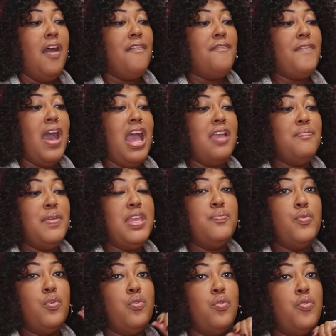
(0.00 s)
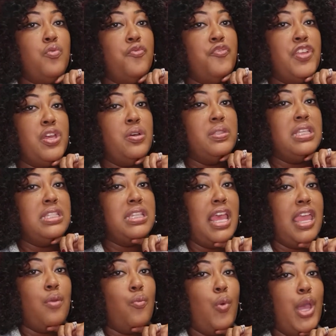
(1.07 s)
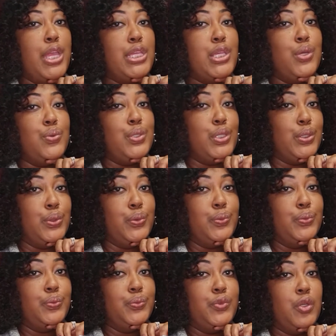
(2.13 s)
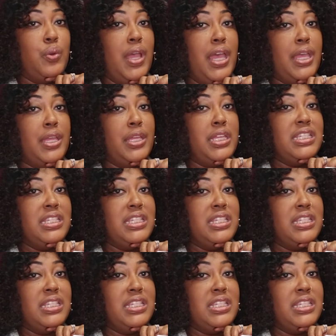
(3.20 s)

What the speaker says: Find people who feel the same way you do. Okay.